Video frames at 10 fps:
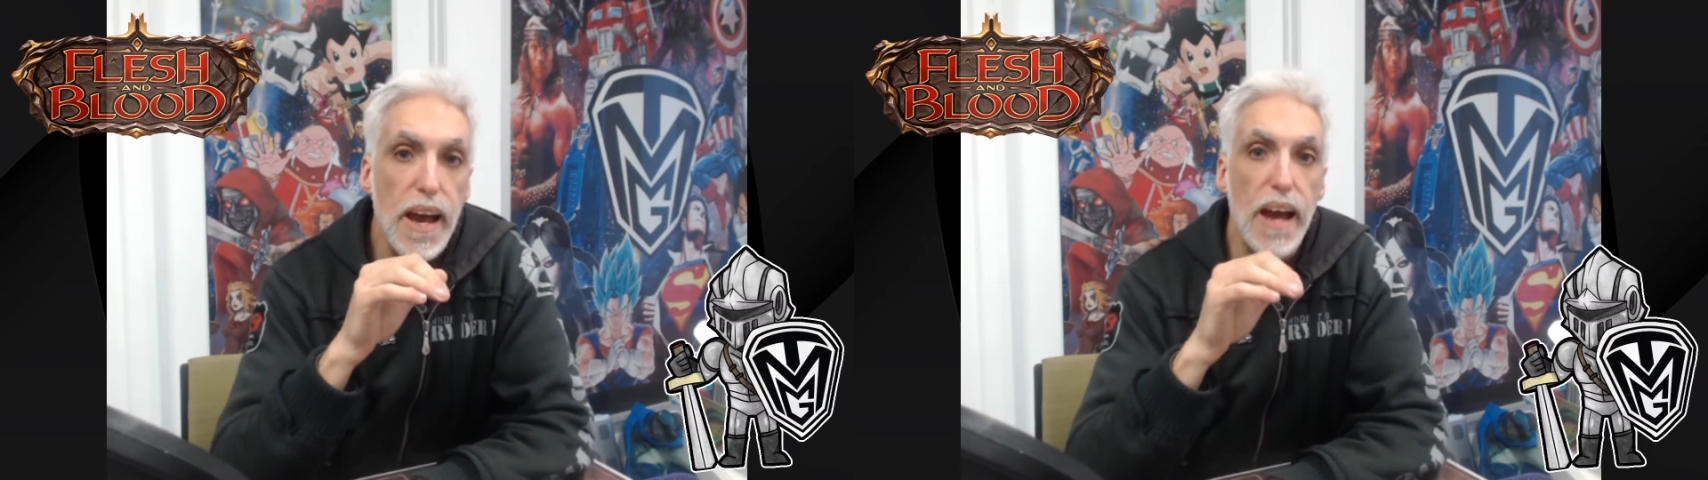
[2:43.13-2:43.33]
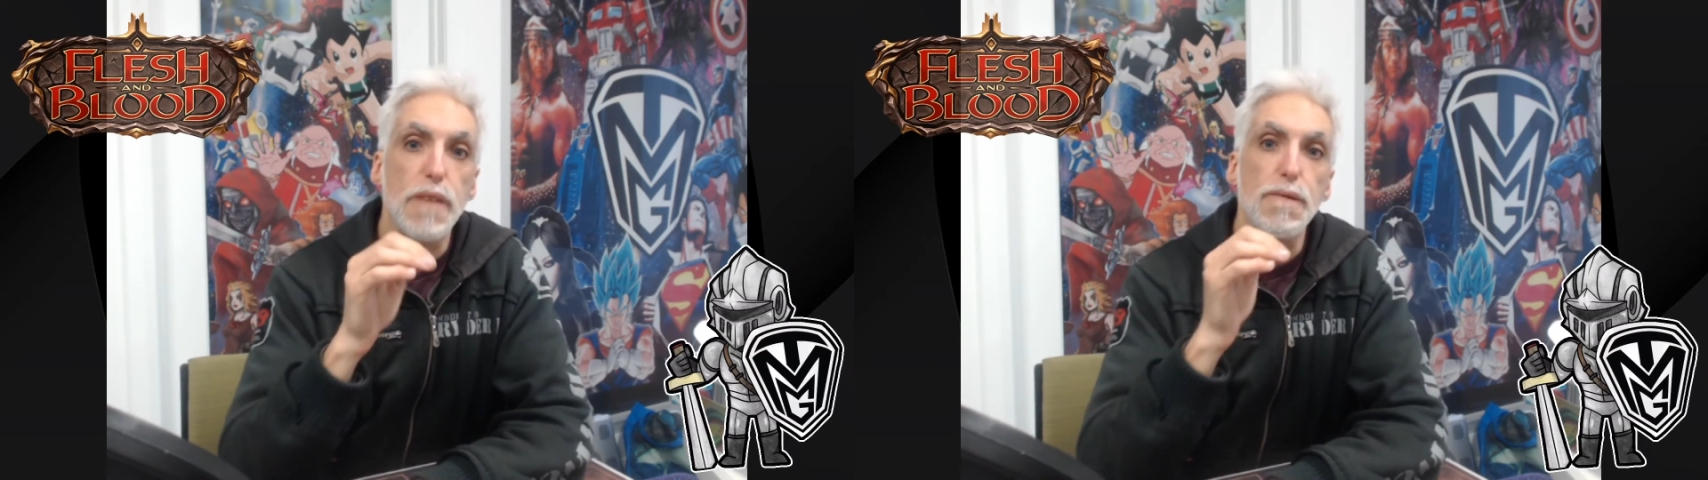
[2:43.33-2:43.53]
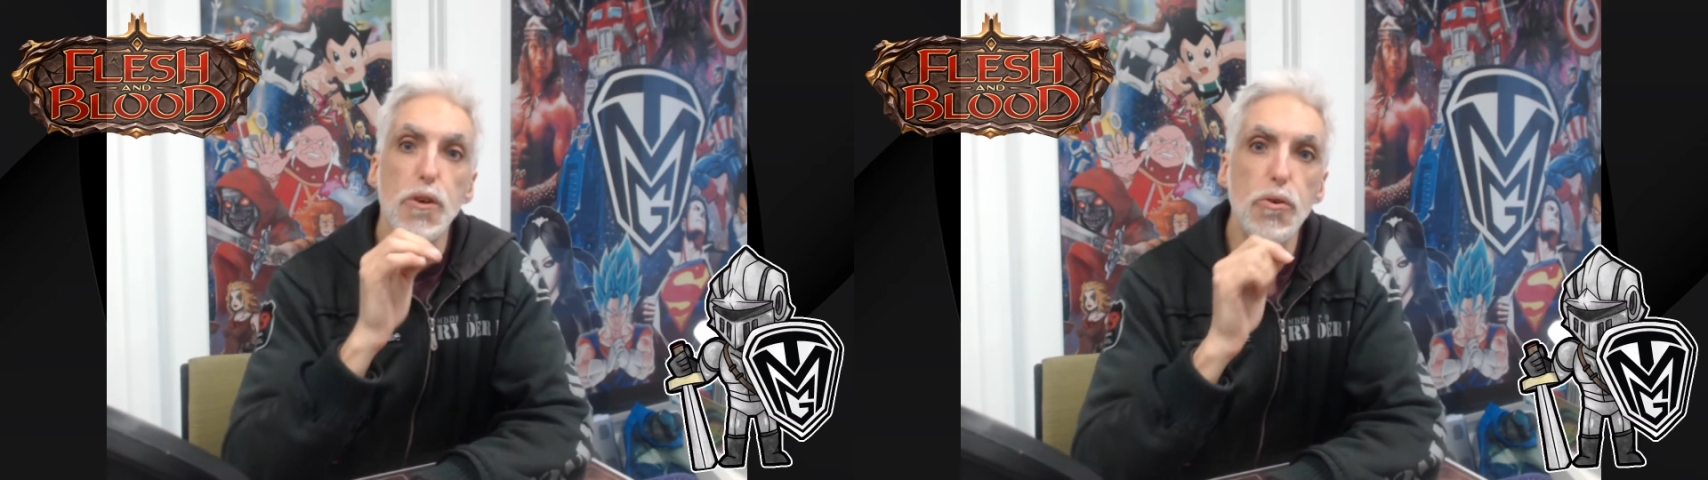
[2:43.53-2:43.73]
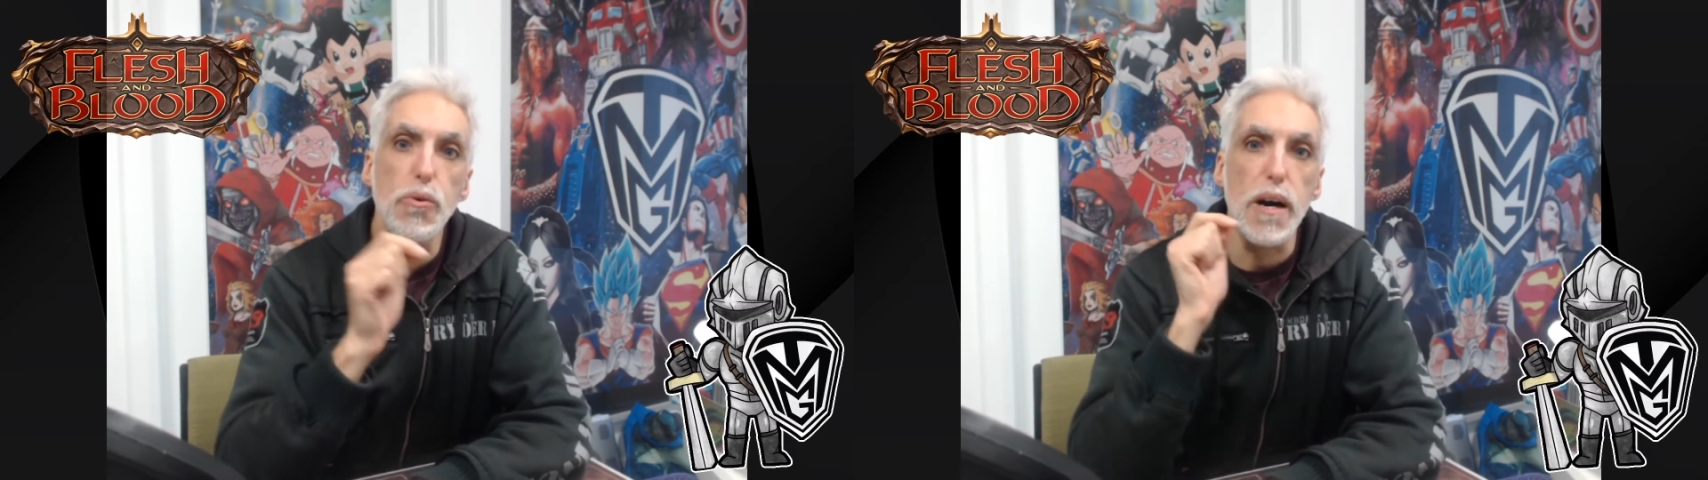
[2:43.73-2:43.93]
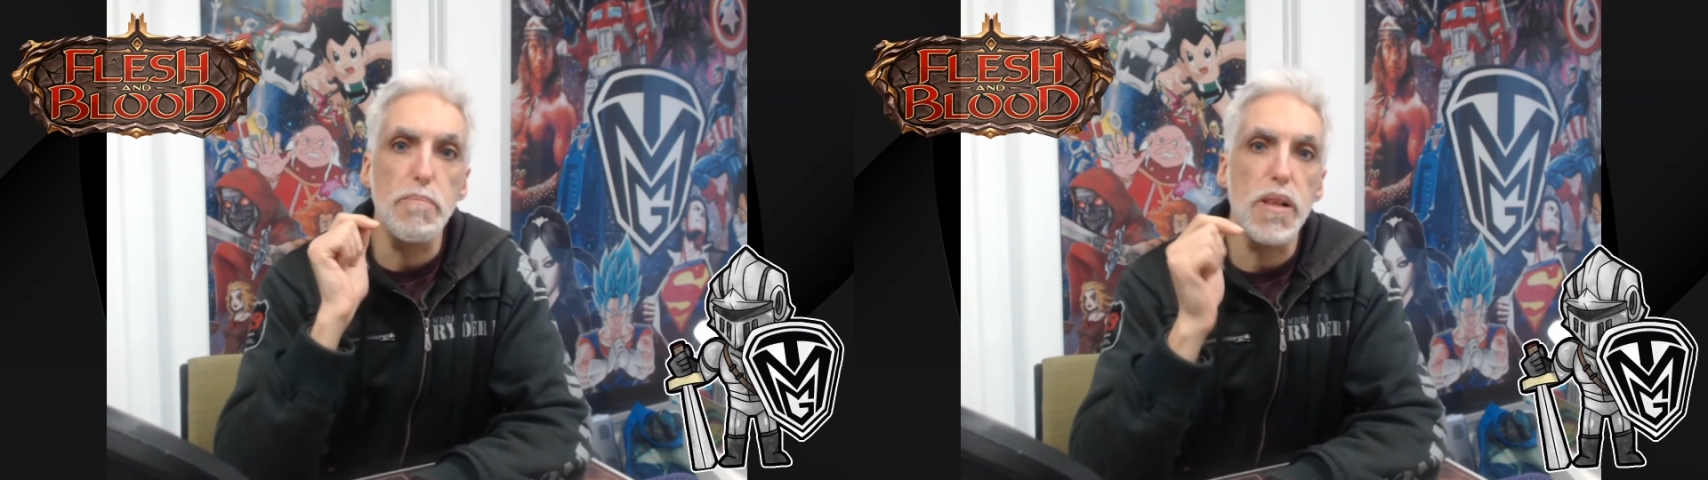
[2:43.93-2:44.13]
and if
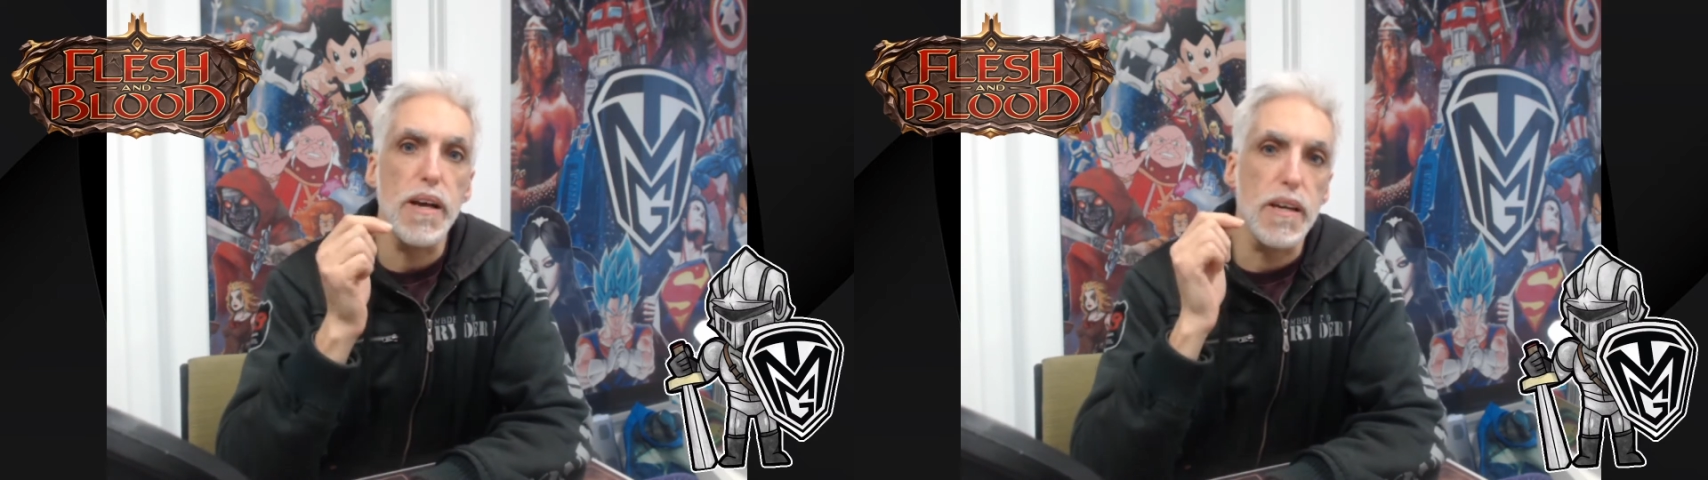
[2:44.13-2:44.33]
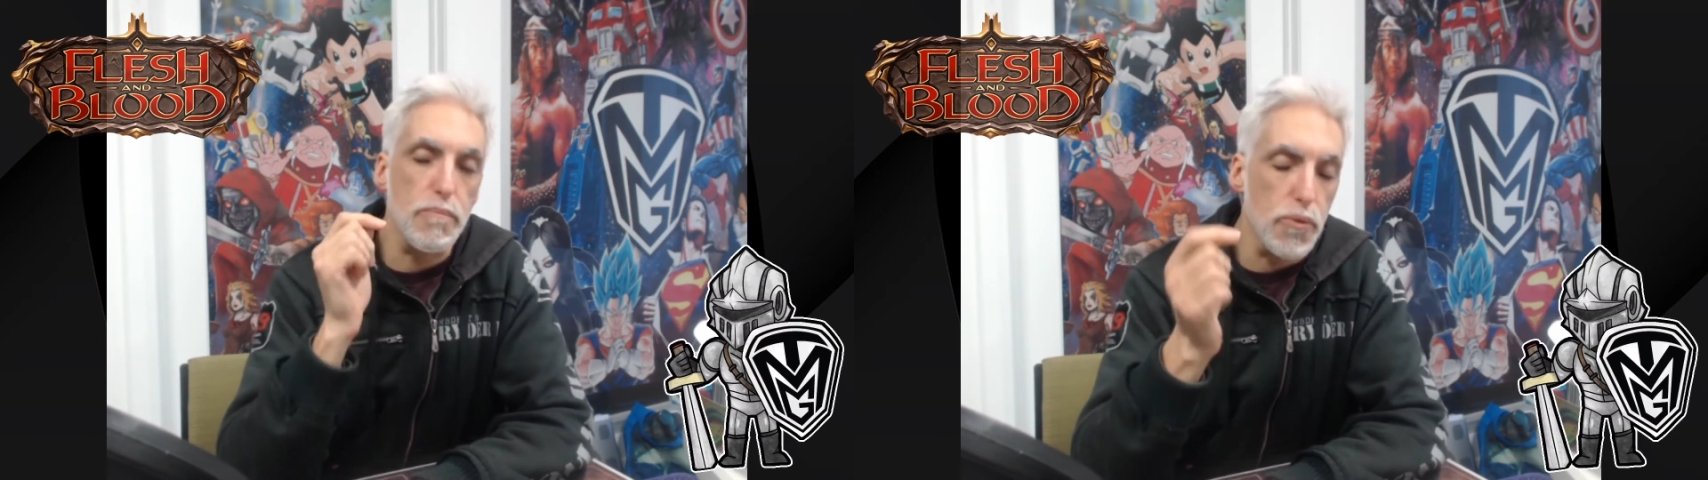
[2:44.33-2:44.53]
you are playing